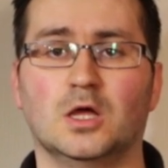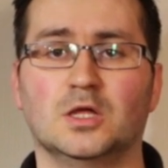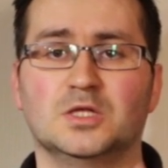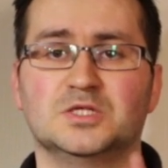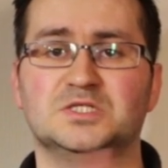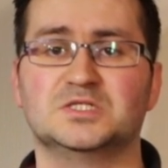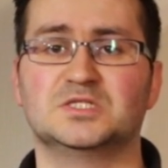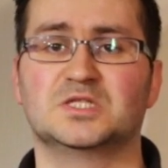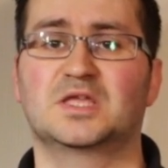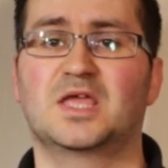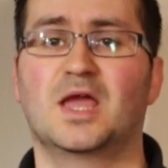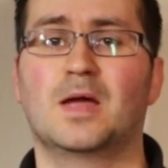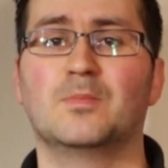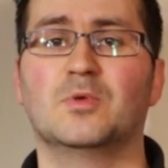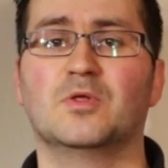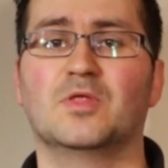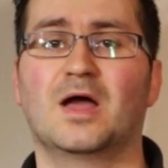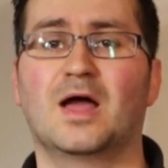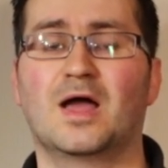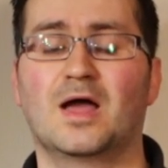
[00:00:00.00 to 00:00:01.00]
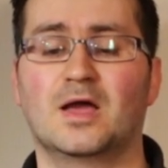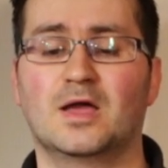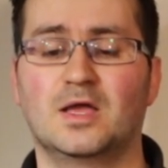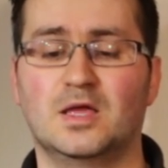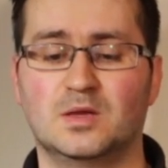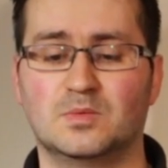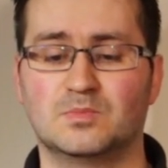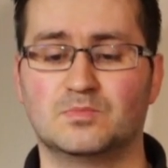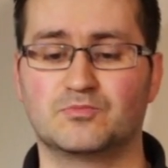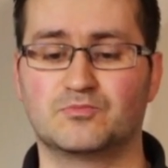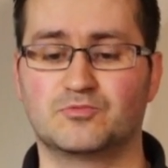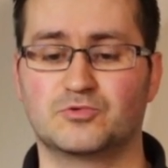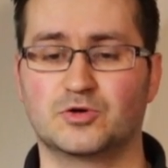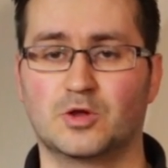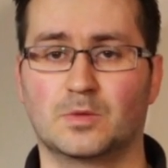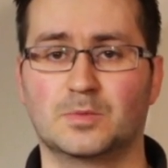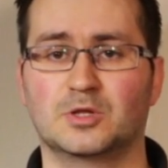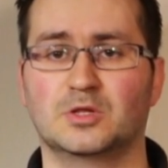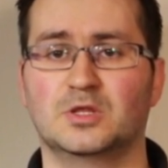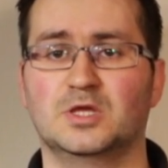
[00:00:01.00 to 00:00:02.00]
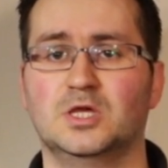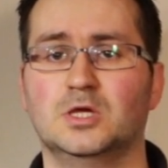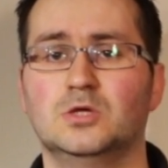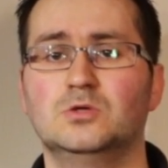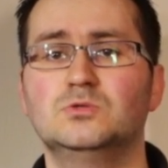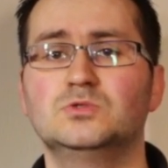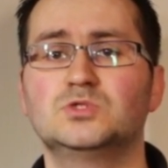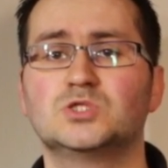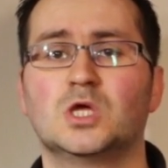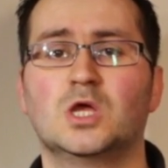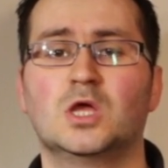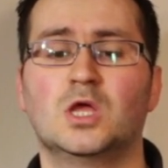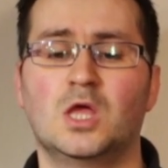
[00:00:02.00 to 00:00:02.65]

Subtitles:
This is the camera that I predominantly use,